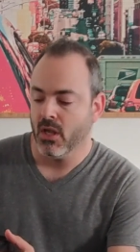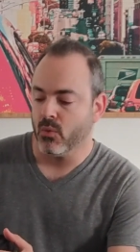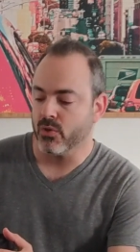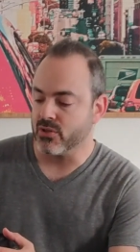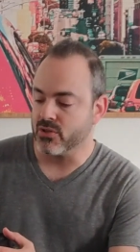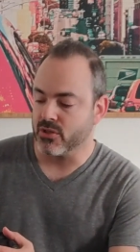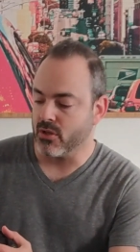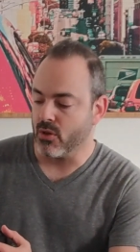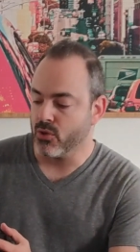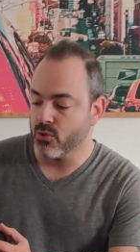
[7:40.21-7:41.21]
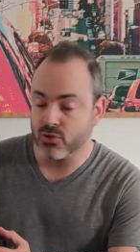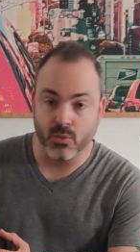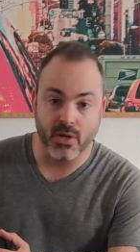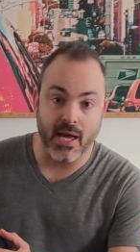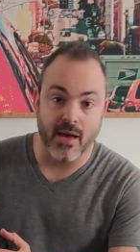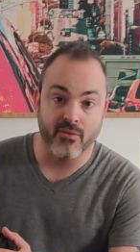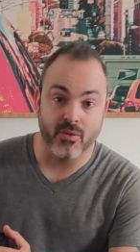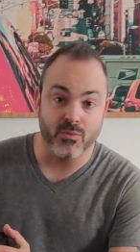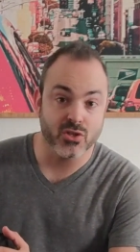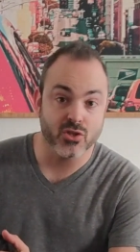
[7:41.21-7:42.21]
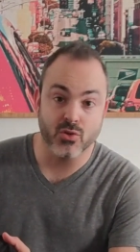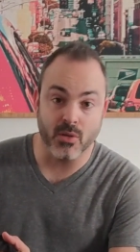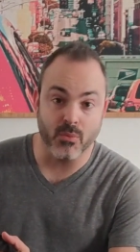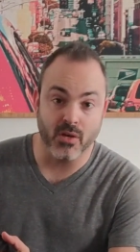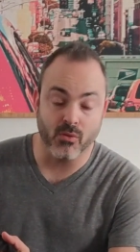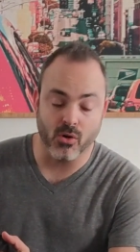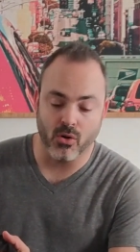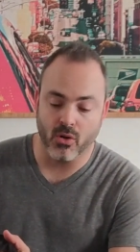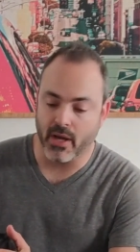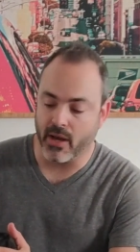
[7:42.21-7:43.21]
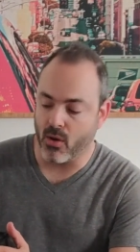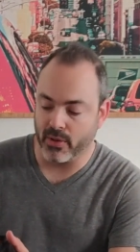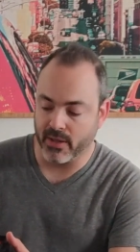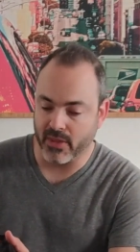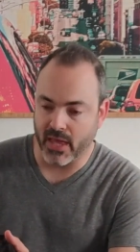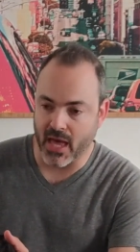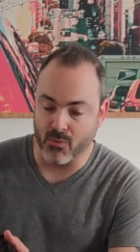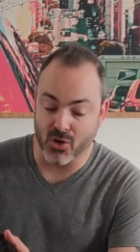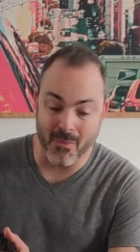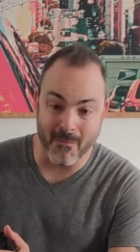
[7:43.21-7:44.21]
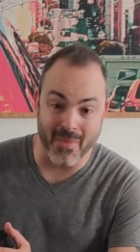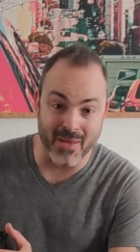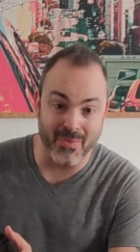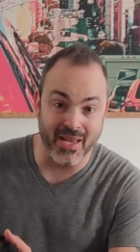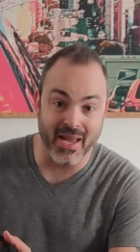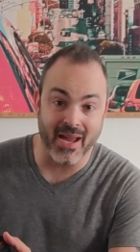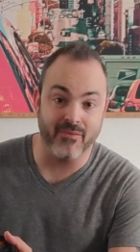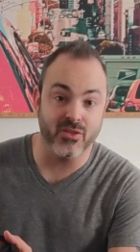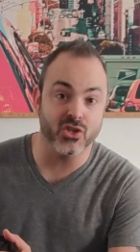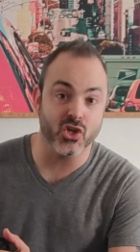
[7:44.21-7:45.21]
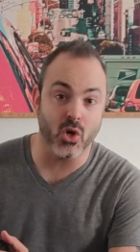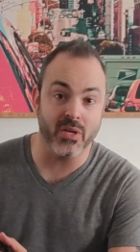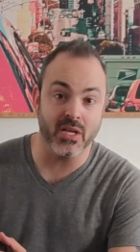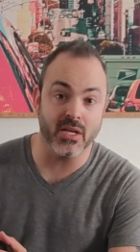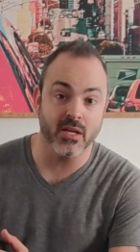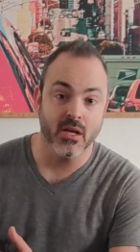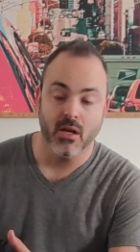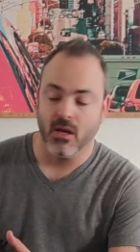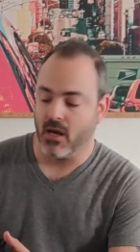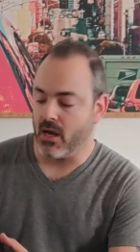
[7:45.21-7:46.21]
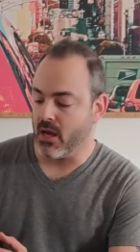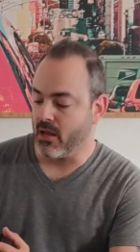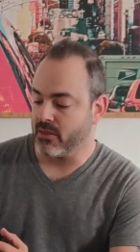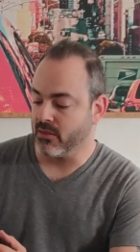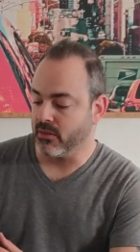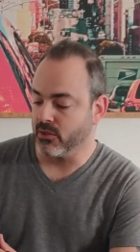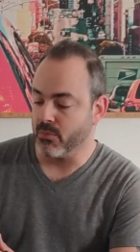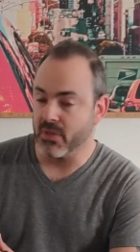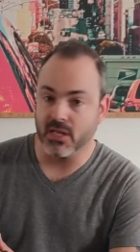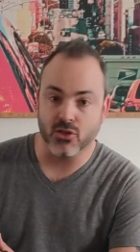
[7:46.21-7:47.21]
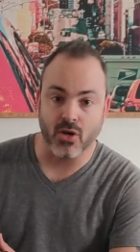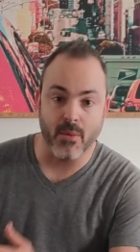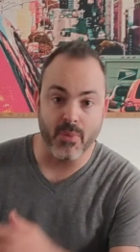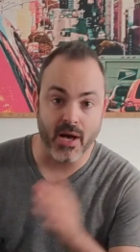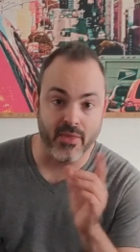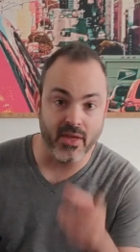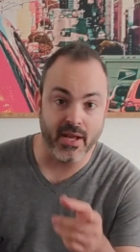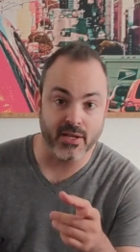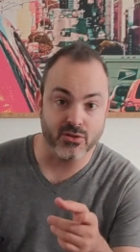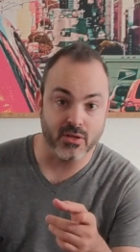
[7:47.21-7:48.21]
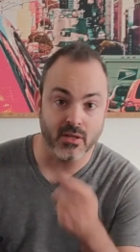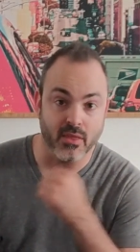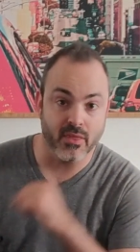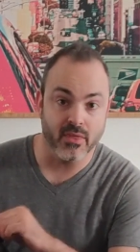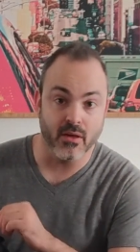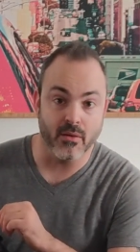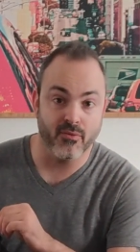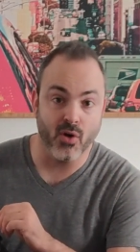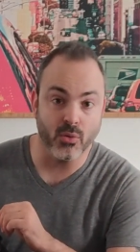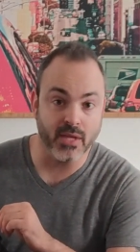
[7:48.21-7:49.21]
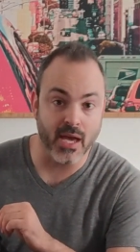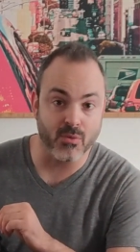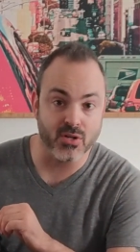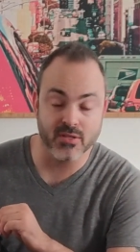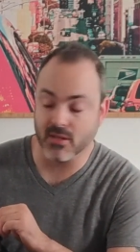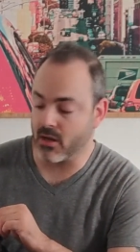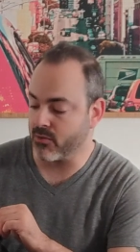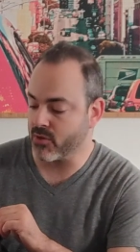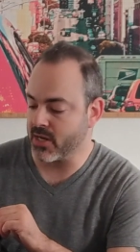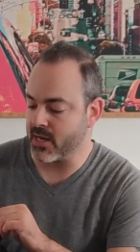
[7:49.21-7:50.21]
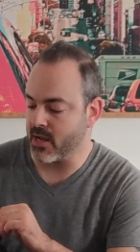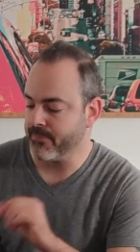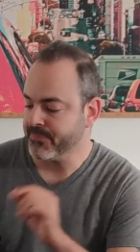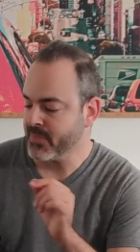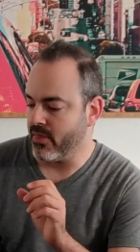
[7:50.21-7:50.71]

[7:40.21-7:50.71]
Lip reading: which is usually what I have if I'm just shooting B-roll, I only have the camera. Maybe I have the Joby little mini tripod that actually the phone camera is sitting on right now.